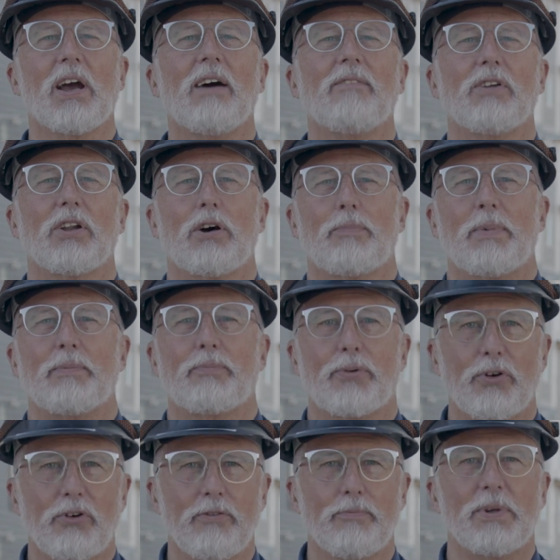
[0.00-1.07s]
envelope
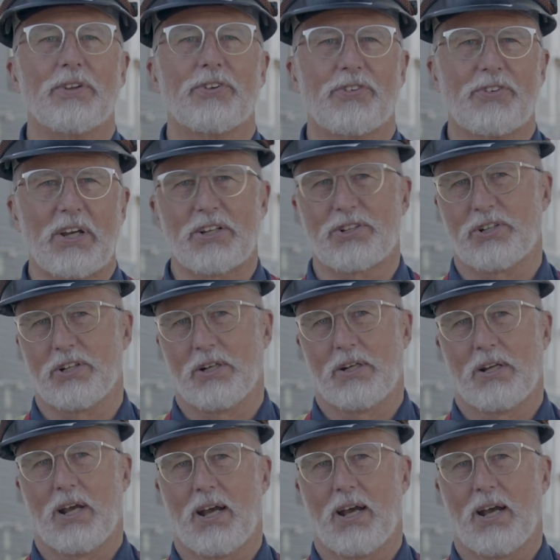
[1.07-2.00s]
improvement session